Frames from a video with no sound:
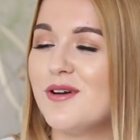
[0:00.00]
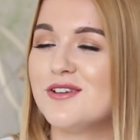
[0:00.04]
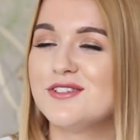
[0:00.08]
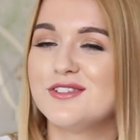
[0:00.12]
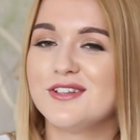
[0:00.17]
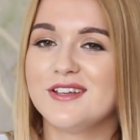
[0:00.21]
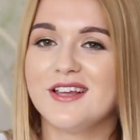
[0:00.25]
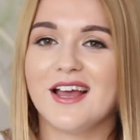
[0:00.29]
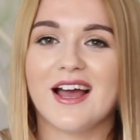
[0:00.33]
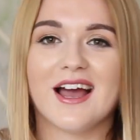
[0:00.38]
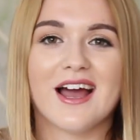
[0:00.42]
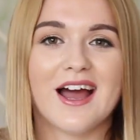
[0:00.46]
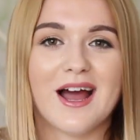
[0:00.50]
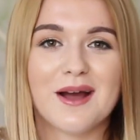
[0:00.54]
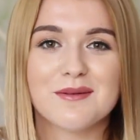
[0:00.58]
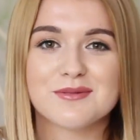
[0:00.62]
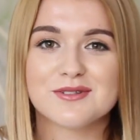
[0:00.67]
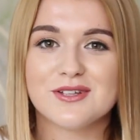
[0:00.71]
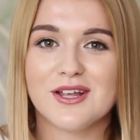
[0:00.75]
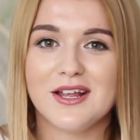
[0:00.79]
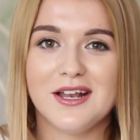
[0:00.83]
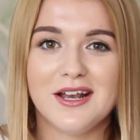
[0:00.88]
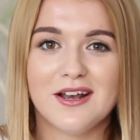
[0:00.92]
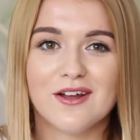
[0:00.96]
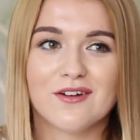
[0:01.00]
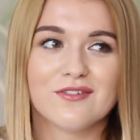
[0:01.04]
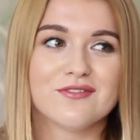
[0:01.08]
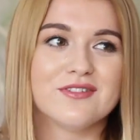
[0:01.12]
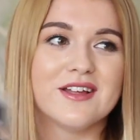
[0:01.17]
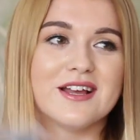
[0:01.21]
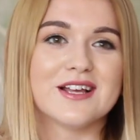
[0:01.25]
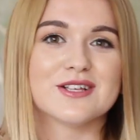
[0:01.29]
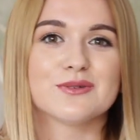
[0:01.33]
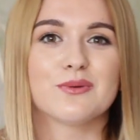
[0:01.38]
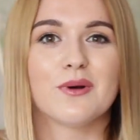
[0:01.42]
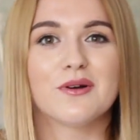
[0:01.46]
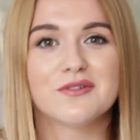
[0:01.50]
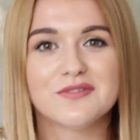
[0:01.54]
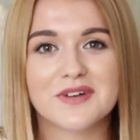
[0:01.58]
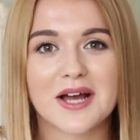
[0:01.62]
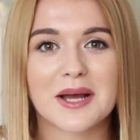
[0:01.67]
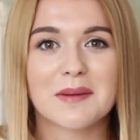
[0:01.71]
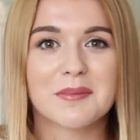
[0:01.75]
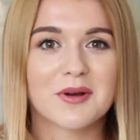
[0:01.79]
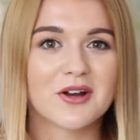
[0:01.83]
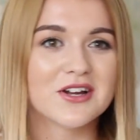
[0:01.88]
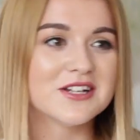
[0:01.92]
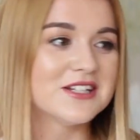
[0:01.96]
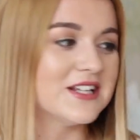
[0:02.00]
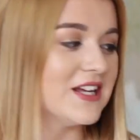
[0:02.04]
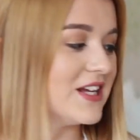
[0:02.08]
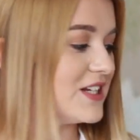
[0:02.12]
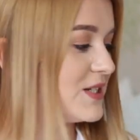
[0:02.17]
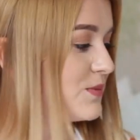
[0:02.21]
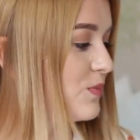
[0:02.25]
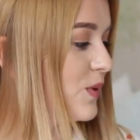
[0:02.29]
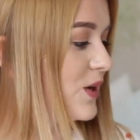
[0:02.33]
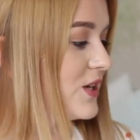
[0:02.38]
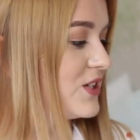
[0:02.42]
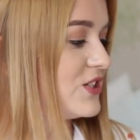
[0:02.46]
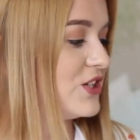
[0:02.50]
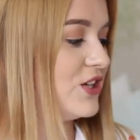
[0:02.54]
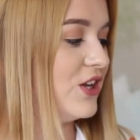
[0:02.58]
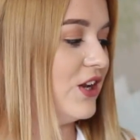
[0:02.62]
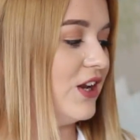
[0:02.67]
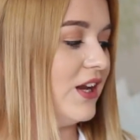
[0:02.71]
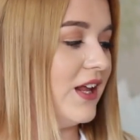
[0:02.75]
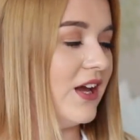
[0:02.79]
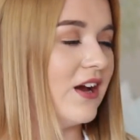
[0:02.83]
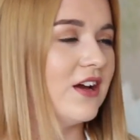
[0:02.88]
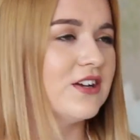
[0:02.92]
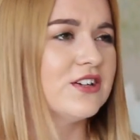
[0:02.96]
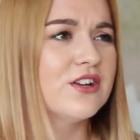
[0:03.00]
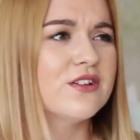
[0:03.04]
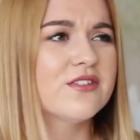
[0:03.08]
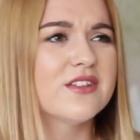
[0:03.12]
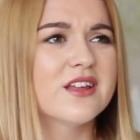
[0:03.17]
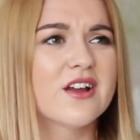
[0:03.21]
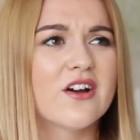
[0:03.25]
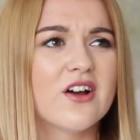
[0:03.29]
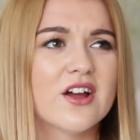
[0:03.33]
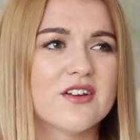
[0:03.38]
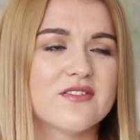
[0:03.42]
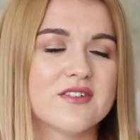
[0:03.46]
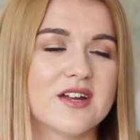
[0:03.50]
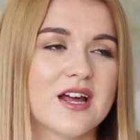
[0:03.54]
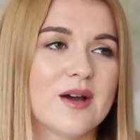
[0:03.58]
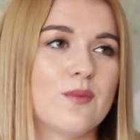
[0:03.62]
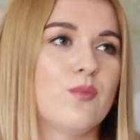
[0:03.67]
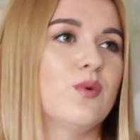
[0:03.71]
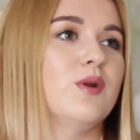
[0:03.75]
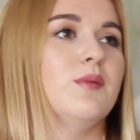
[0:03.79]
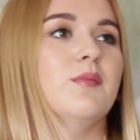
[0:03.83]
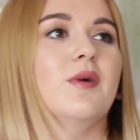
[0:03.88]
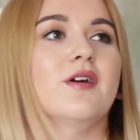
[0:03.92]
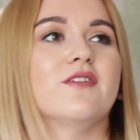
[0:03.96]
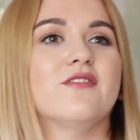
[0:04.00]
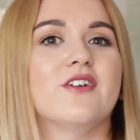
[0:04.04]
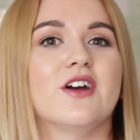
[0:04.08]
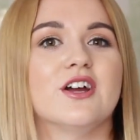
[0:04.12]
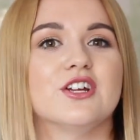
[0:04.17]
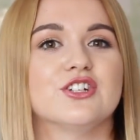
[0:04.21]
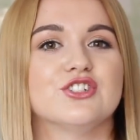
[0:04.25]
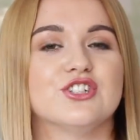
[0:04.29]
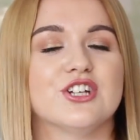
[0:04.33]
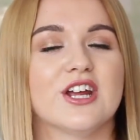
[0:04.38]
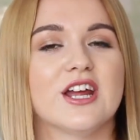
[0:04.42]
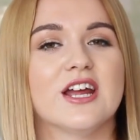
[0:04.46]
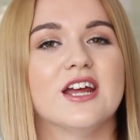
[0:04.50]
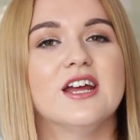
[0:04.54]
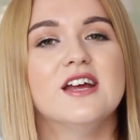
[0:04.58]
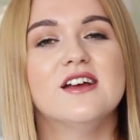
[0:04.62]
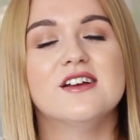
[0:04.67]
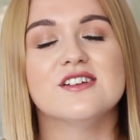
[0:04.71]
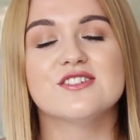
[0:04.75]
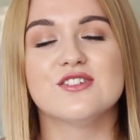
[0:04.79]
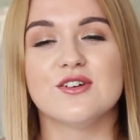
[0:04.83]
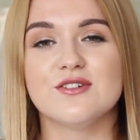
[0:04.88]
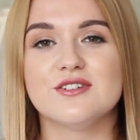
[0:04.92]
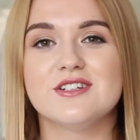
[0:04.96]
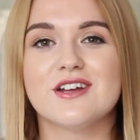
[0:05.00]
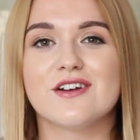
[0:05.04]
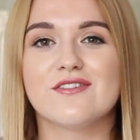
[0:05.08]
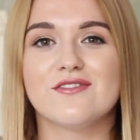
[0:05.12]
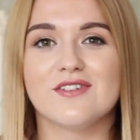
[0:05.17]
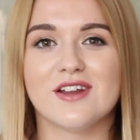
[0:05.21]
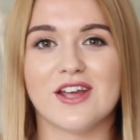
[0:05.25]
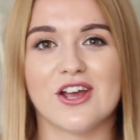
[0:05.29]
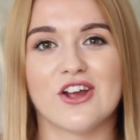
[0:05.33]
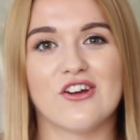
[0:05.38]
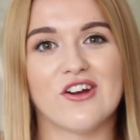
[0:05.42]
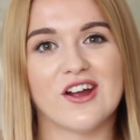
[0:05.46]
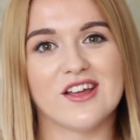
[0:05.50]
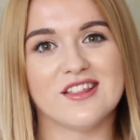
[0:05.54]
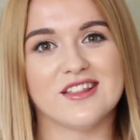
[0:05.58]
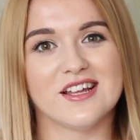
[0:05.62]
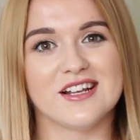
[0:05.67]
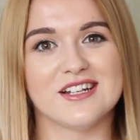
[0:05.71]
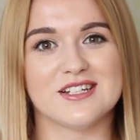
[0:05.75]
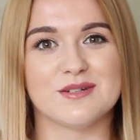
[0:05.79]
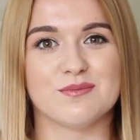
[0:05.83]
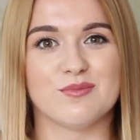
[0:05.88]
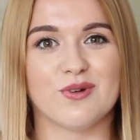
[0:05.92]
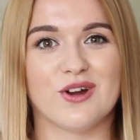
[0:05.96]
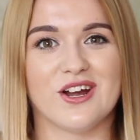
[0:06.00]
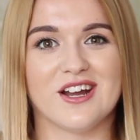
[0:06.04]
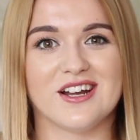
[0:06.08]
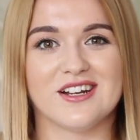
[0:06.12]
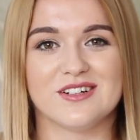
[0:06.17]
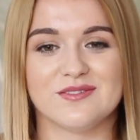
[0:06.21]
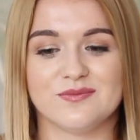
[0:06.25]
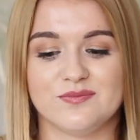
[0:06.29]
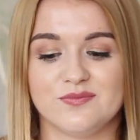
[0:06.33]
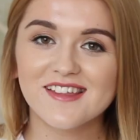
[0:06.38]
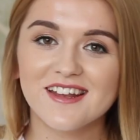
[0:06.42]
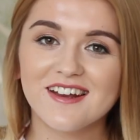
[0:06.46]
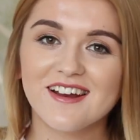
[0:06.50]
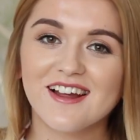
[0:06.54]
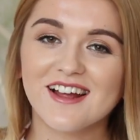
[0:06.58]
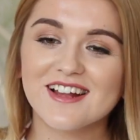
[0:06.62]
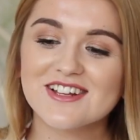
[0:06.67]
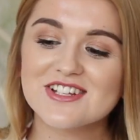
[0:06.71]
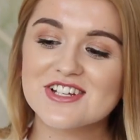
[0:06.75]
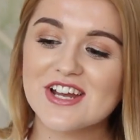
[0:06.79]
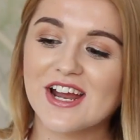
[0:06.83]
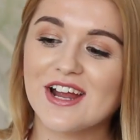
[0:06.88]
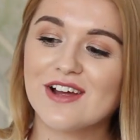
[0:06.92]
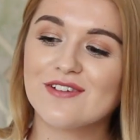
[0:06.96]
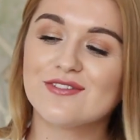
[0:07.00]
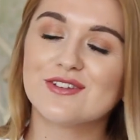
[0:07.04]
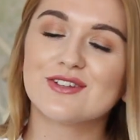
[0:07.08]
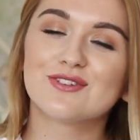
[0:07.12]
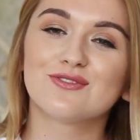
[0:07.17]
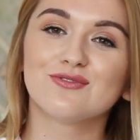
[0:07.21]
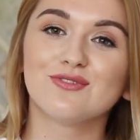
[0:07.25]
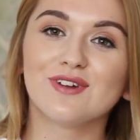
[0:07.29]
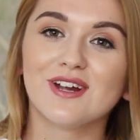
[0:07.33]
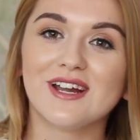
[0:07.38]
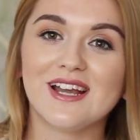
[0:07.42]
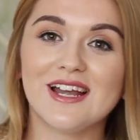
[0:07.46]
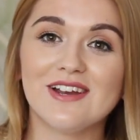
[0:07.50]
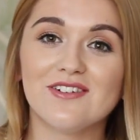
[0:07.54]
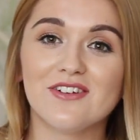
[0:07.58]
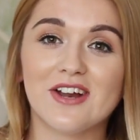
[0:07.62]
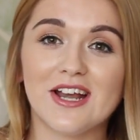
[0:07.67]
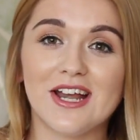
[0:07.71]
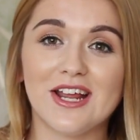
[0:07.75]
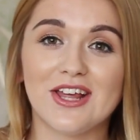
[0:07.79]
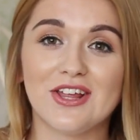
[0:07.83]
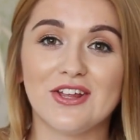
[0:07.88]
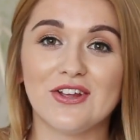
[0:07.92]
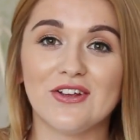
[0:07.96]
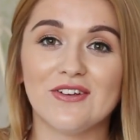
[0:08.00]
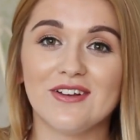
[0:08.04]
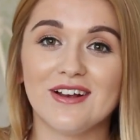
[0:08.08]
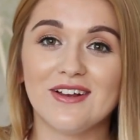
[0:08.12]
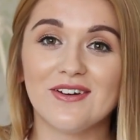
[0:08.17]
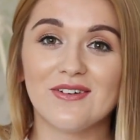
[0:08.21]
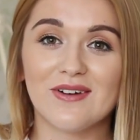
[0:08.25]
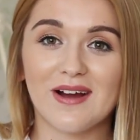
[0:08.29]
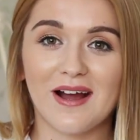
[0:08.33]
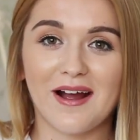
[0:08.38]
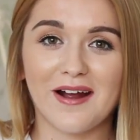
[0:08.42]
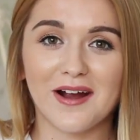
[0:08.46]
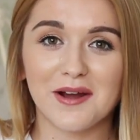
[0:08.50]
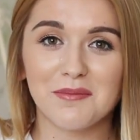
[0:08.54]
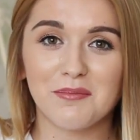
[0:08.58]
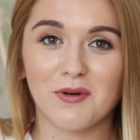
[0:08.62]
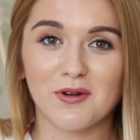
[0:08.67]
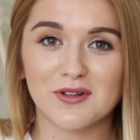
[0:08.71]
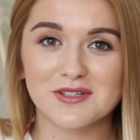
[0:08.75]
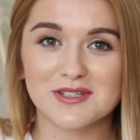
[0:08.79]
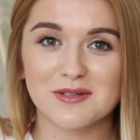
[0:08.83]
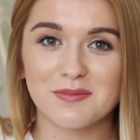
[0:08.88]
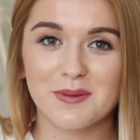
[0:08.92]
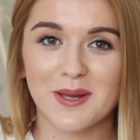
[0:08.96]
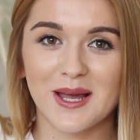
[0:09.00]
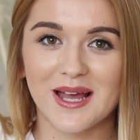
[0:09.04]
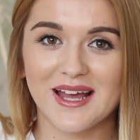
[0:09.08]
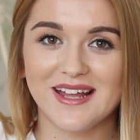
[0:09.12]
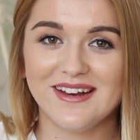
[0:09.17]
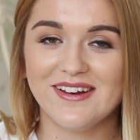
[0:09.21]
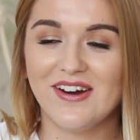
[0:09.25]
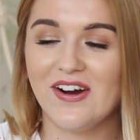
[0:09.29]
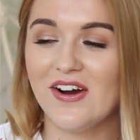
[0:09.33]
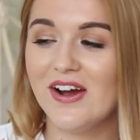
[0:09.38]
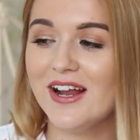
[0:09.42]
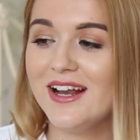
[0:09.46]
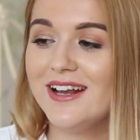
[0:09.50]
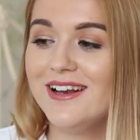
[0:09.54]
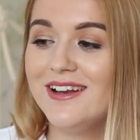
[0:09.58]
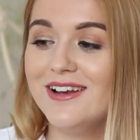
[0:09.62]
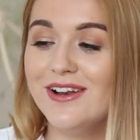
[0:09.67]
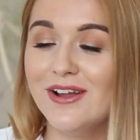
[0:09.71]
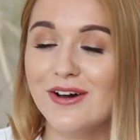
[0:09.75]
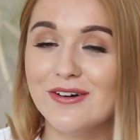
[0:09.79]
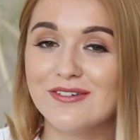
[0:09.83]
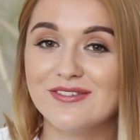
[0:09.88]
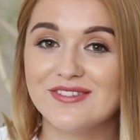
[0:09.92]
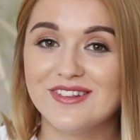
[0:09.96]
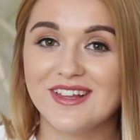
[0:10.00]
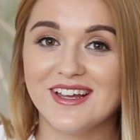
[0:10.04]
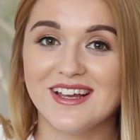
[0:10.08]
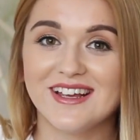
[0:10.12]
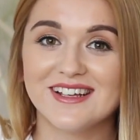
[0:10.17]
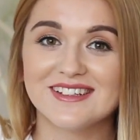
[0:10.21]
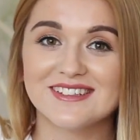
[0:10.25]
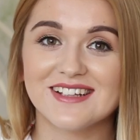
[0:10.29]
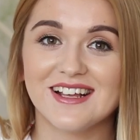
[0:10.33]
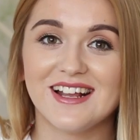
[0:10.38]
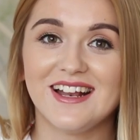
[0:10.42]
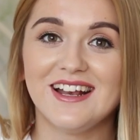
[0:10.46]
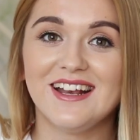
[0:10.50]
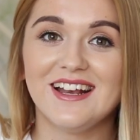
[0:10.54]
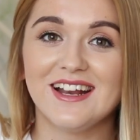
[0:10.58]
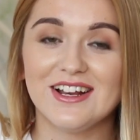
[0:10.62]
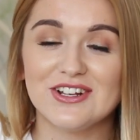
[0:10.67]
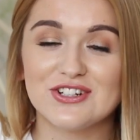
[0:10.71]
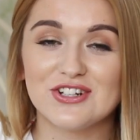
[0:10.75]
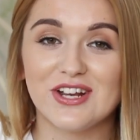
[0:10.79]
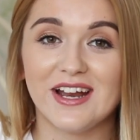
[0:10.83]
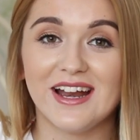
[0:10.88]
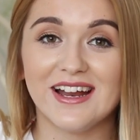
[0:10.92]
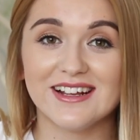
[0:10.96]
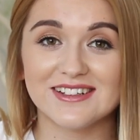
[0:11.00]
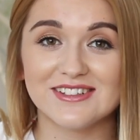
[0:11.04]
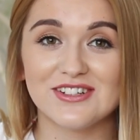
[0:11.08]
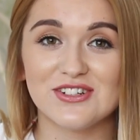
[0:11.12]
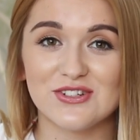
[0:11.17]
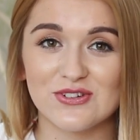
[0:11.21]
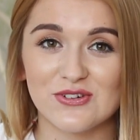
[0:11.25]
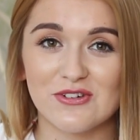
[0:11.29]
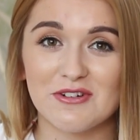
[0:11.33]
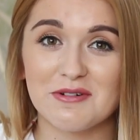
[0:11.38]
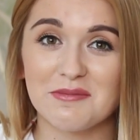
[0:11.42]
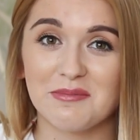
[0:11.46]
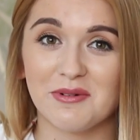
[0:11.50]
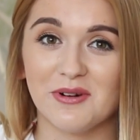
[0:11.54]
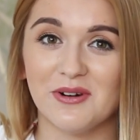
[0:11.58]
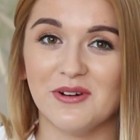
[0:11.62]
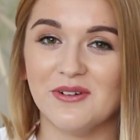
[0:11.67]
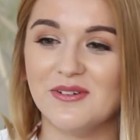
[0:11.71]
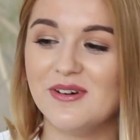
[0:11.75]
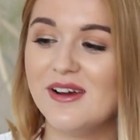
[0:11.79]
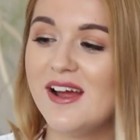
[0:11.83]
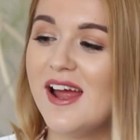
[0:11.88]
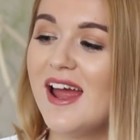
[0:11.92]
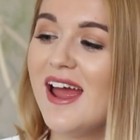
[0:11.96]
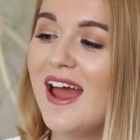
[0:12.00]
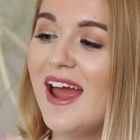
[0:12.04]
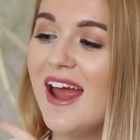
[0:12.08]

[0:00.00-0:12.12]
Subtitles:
So yeah, absolutely love this. What a fab idea to bring to uni. I don't think I even have one in my first year, so definitely a great thing to bring. And then I actually have this really cute little Harry Potter pen. I love this. It literally is adorable.